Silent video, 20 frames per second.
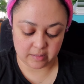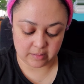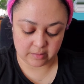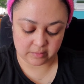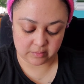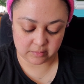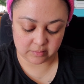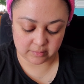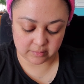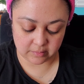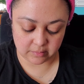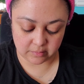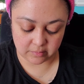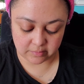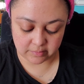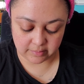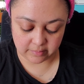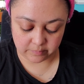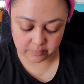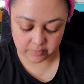it's just a
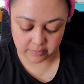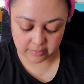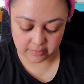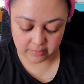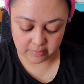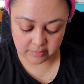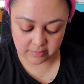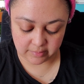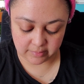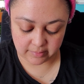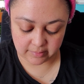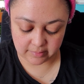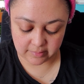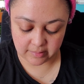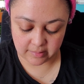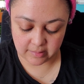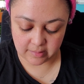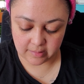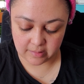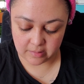little sample like this.
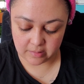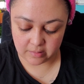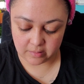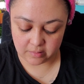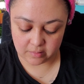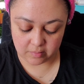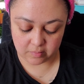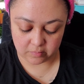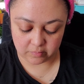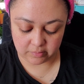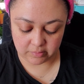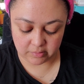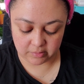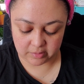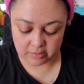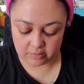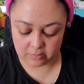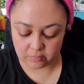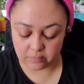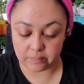Oh, these are
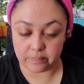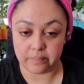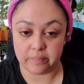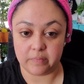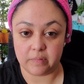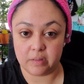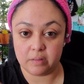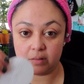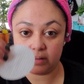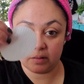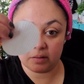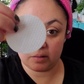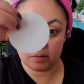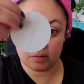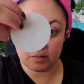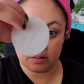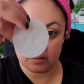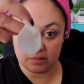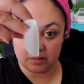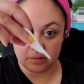cute.
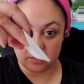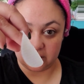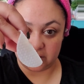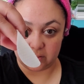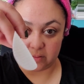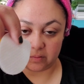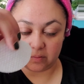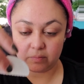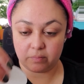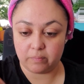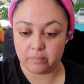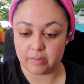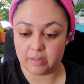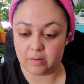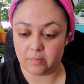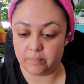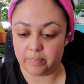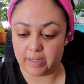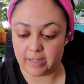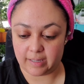They're little
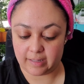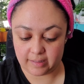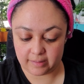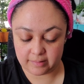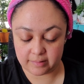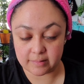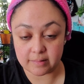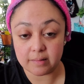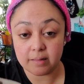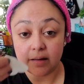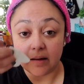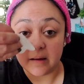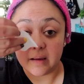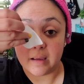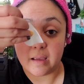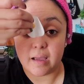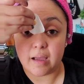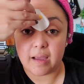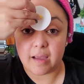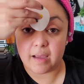round pads.
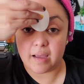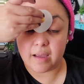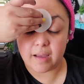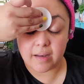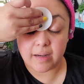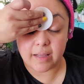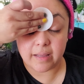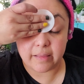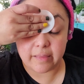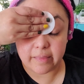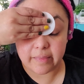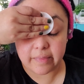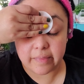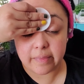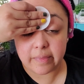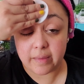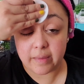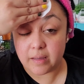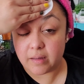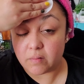And I
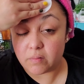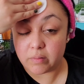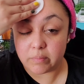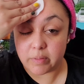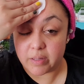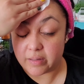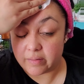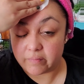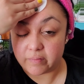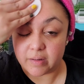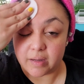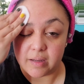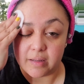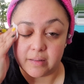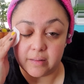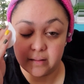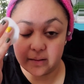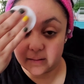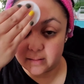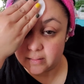think we may have
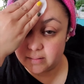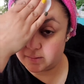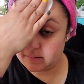gotten